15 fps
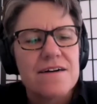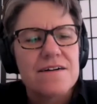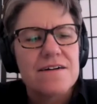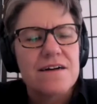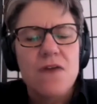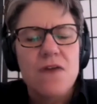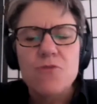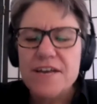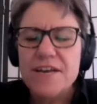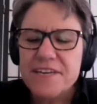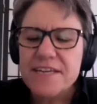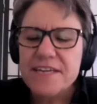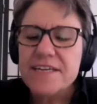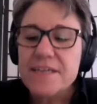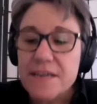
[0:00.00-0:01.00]
Well, I
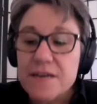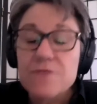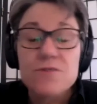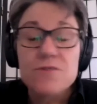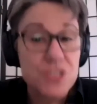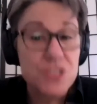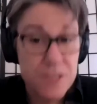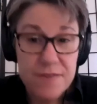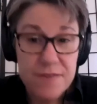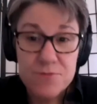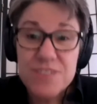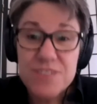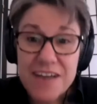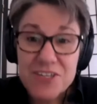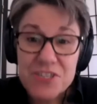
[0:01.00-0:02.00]
think it was
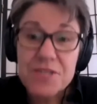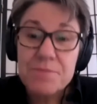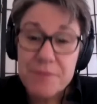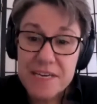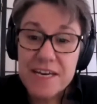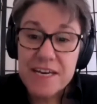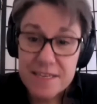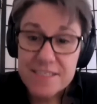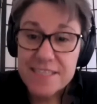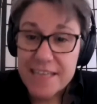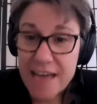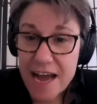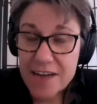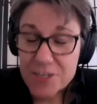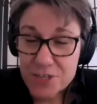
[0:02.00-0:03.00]
actually because the
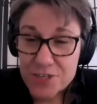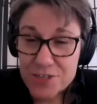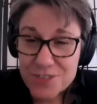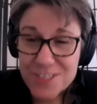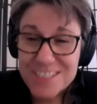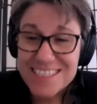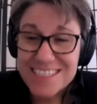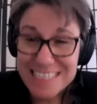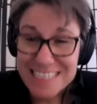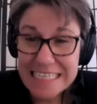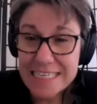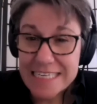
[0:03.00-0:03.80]
actors didn't,